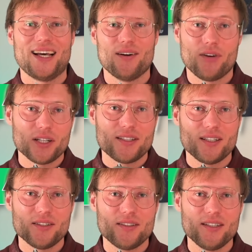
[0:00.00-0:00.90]

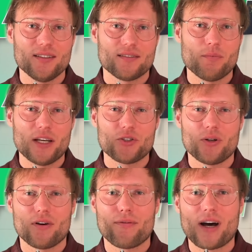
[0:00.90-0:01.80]
Volatility is a measure
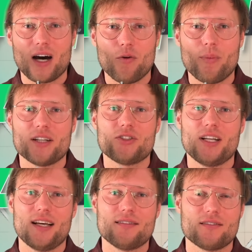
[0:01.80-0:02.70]
of how much an
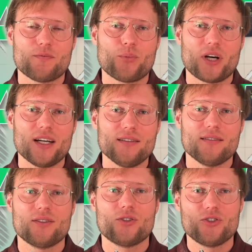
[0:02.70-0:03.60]
asset's
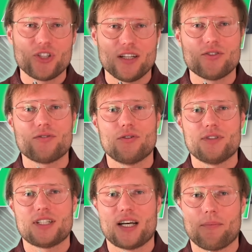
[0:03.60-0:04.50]
price changes over
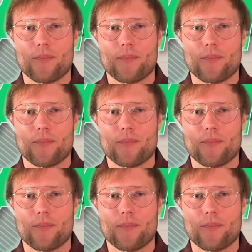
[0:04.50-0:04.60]
time.